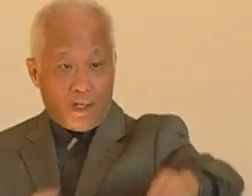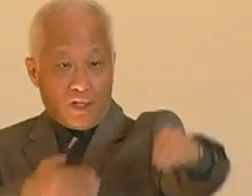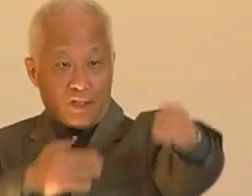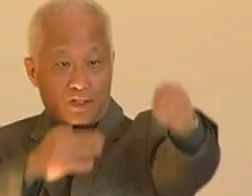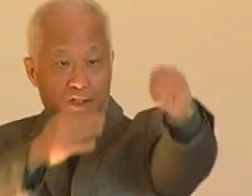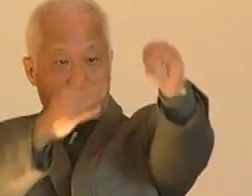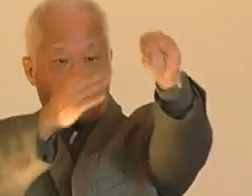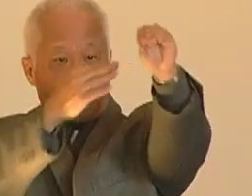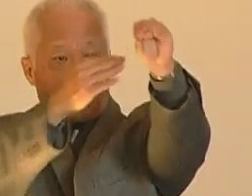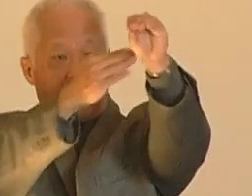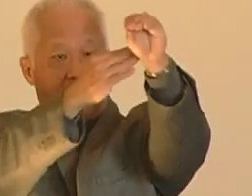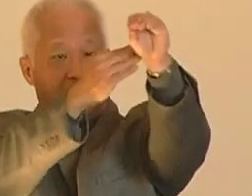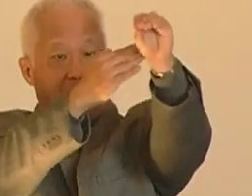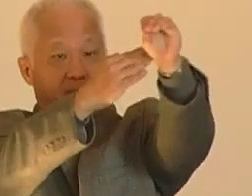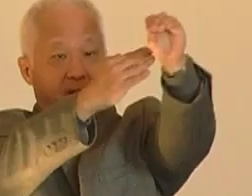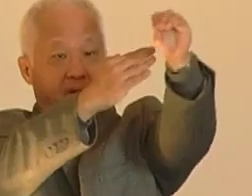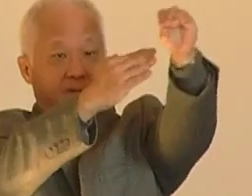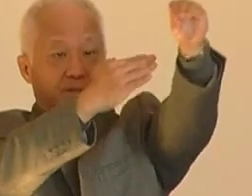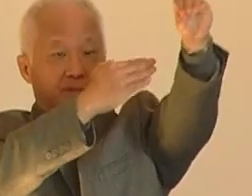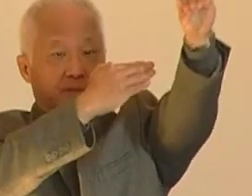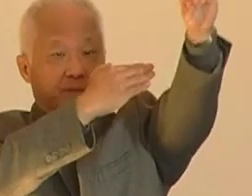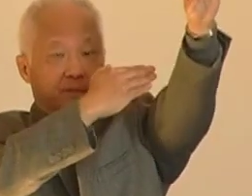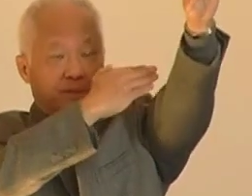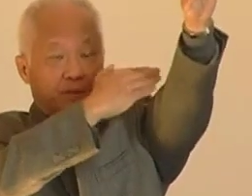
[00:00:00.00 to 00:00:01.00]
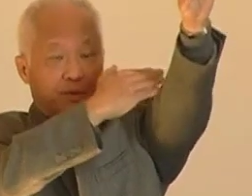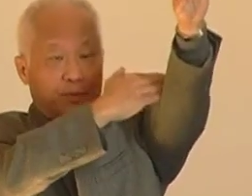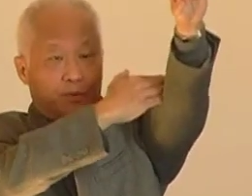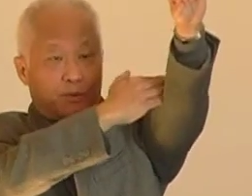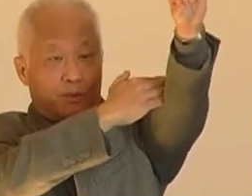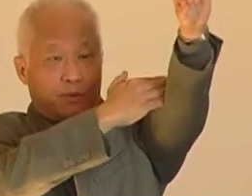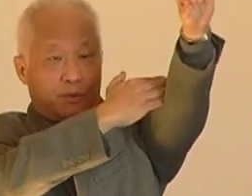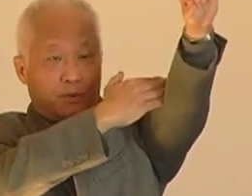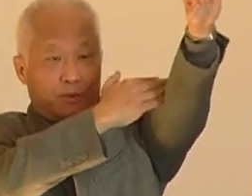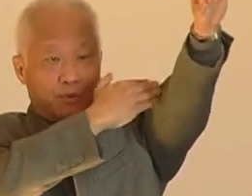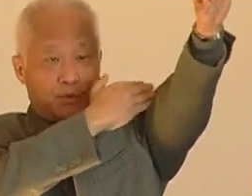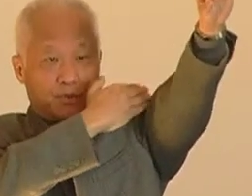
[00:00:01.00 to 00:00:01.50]
It's by the
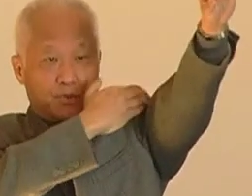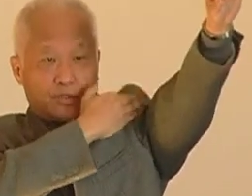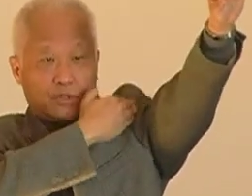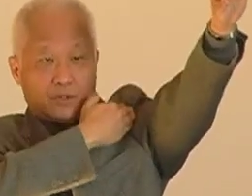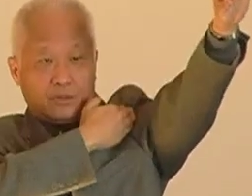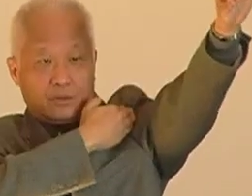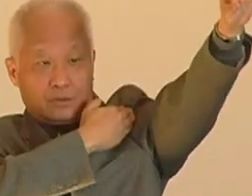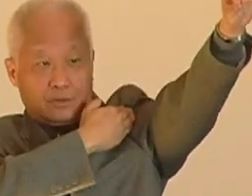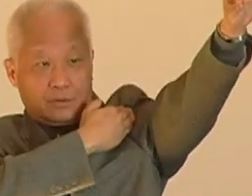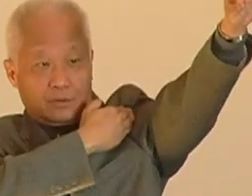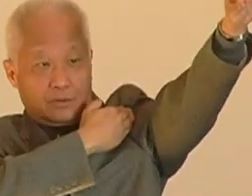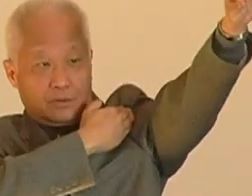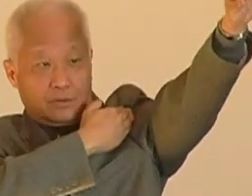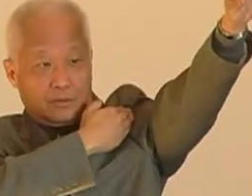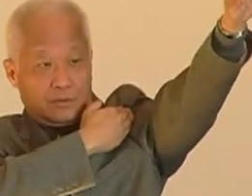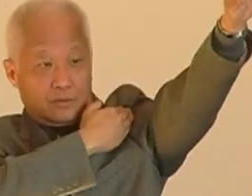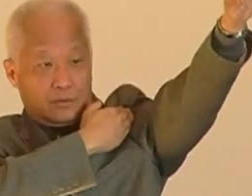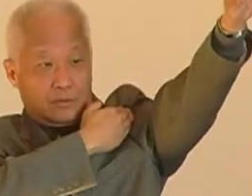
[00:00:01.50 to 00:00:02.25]
proportion.